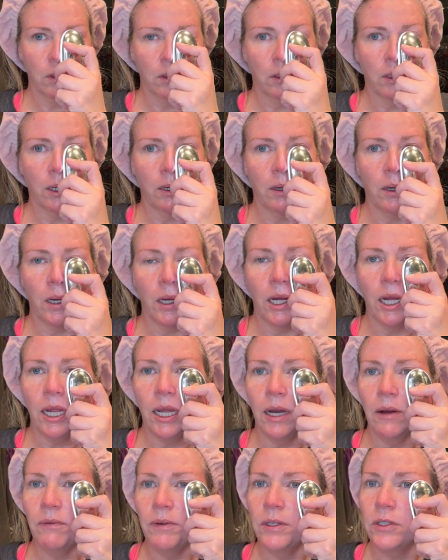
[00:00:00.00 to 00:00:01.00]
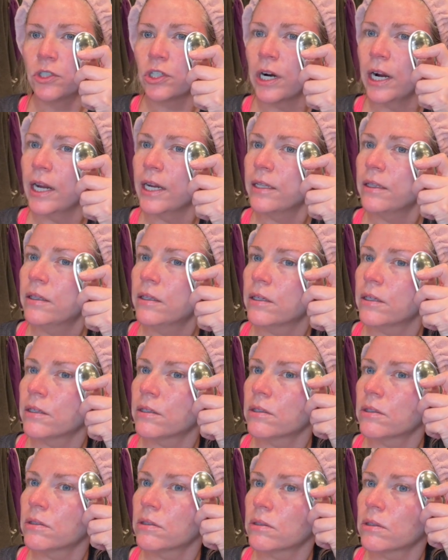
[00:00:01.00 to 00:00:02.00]
Now, I haven't tried
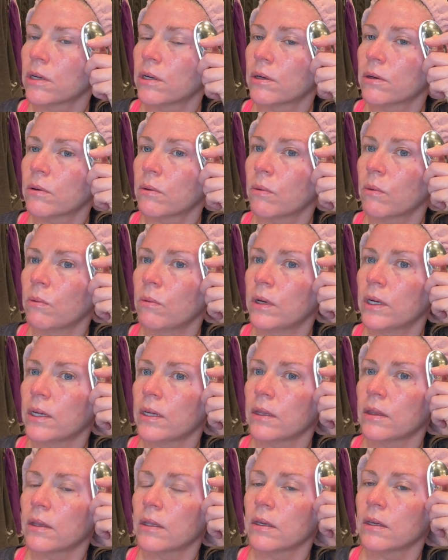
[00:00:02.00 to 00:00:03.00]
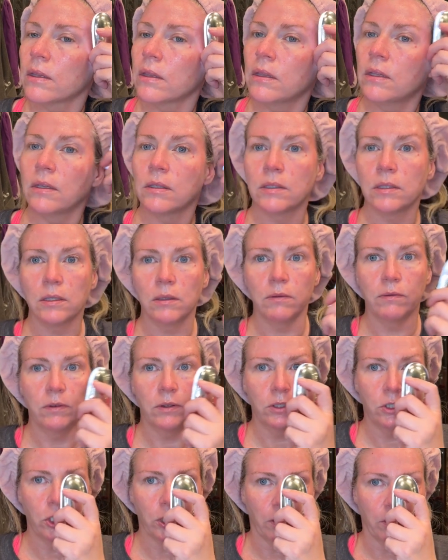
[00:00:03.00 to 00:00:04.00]
this with the
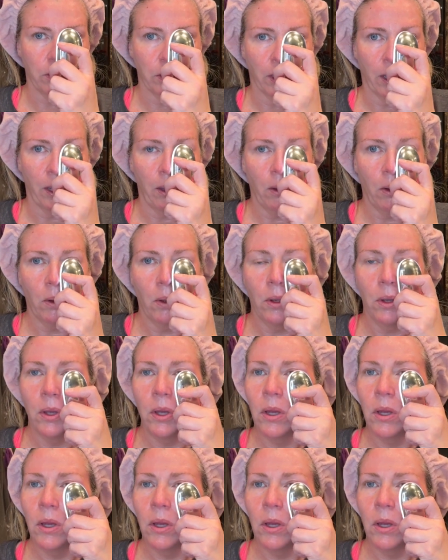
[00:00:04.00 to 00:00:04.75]
silver gel yet.